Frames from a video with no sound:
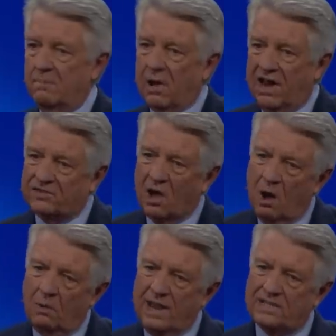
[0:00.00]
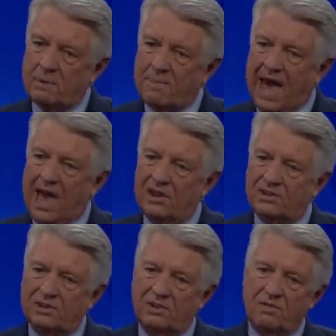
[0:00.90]
but it's always about
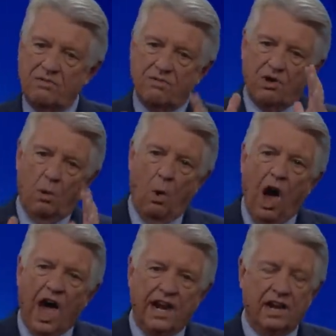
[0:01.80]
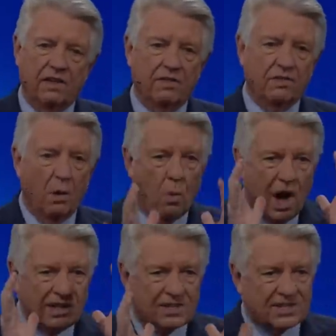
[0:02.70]
the one, the
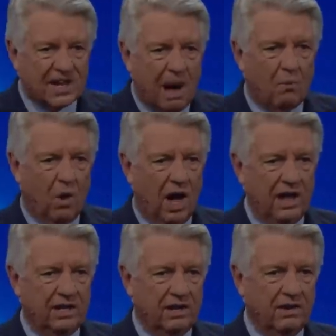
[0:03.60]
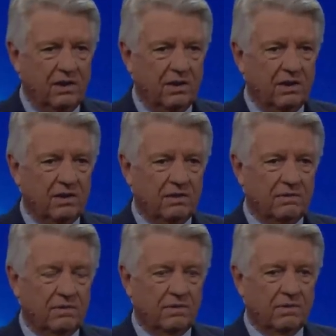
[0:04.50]
one someone,
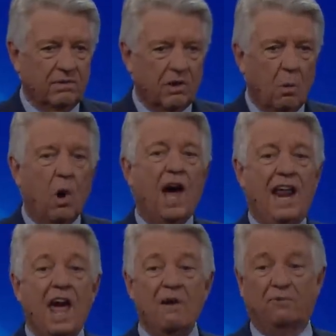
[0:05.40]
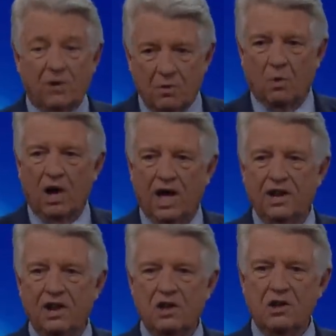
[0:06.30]
the one
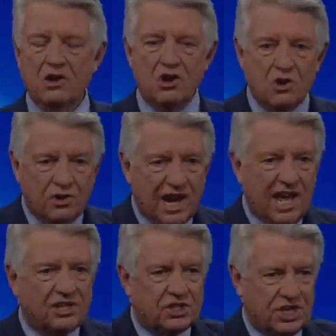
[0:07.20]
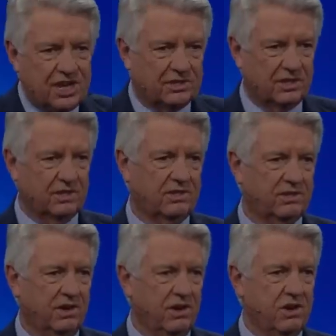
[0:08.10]
everyone who needs Jesus.
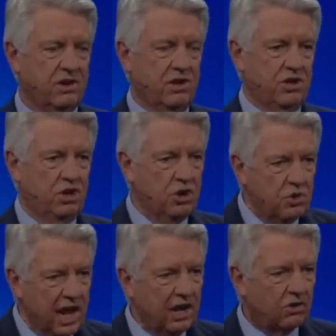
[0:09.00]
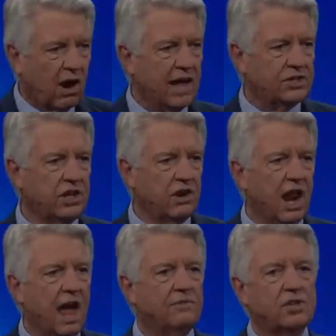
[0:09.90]
You need Christ in your
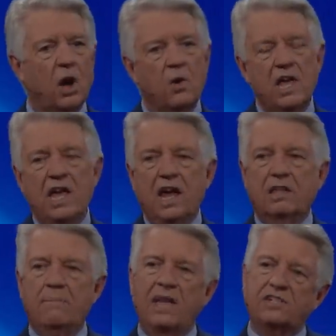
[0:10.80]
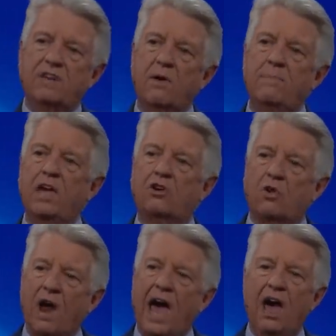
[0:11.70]
life. So, in the midst of a big
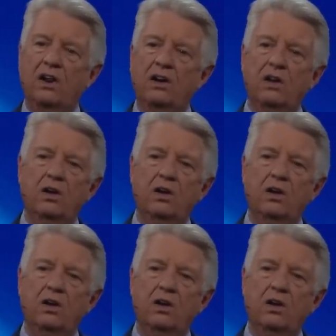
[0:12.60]
crowd,